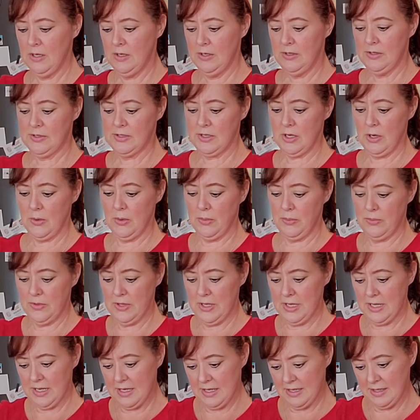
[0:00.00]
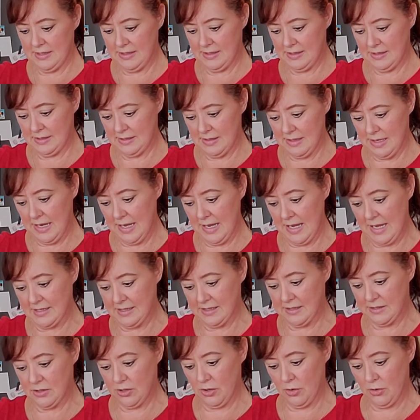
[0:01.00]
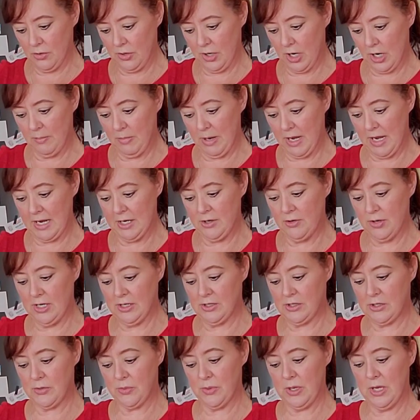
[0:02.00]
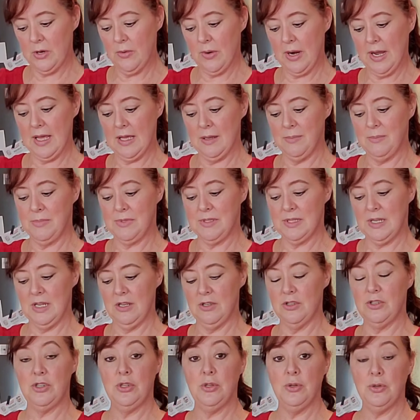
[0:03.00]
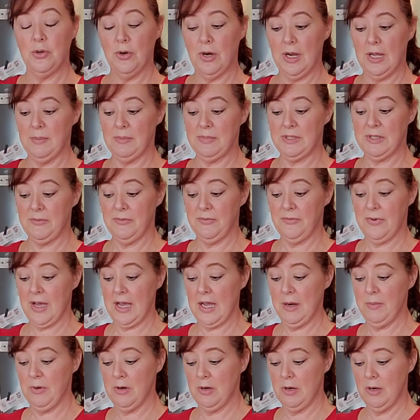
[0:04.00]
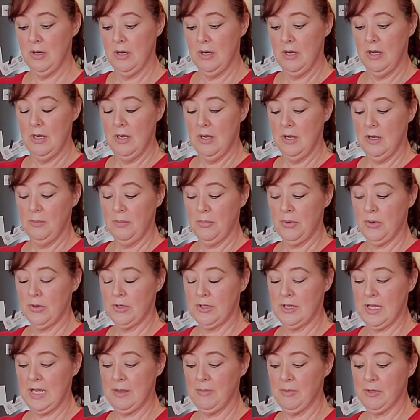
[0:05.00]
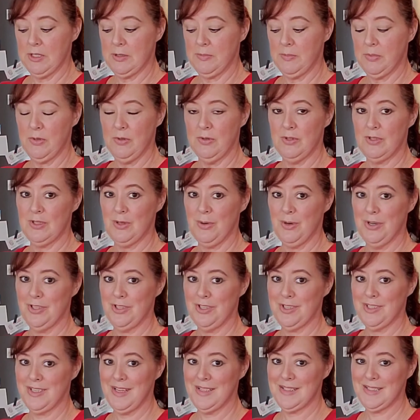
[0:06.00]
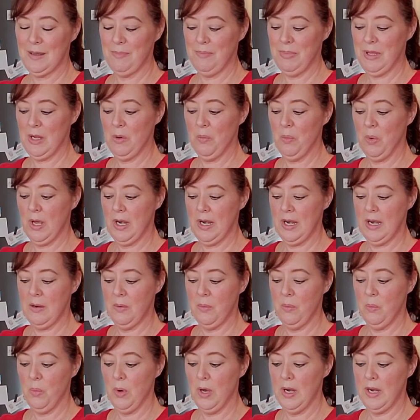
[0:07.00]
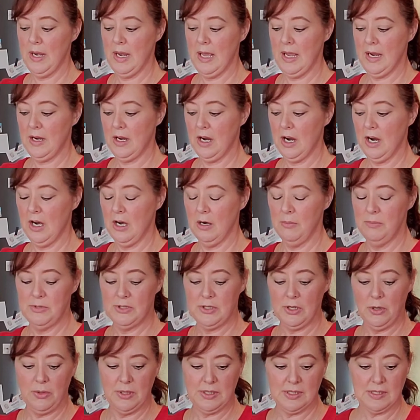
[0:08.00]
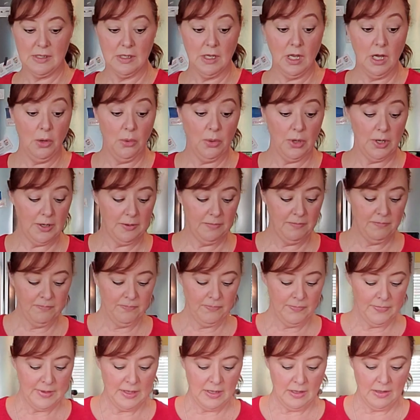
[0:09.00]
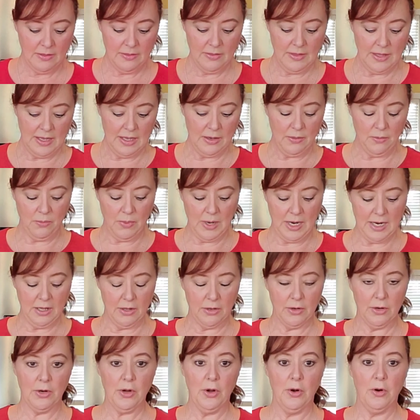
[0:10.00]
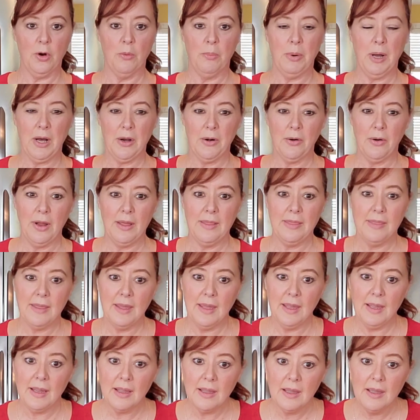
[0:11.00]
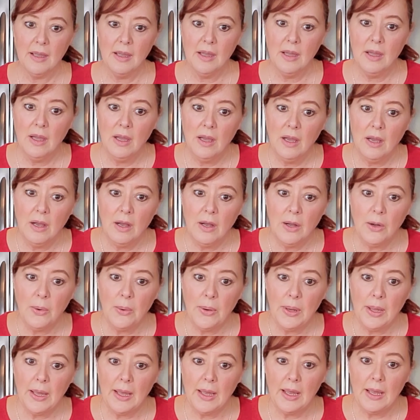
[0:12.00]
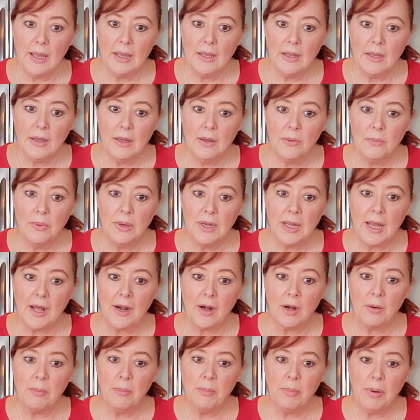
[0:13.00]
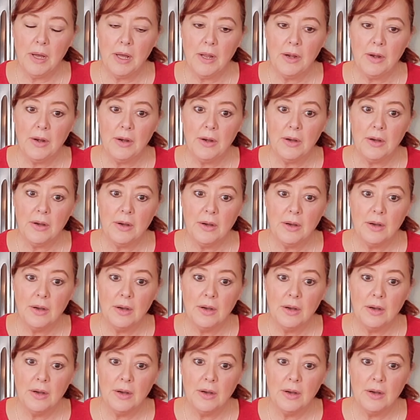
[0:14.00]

So this has total carbohydrates 3 grams and 2 grams of fiber per tablespoon. So it just ends up being one net carb, so it's lower than regular cocoa powder, I think. Okay, we got our butter.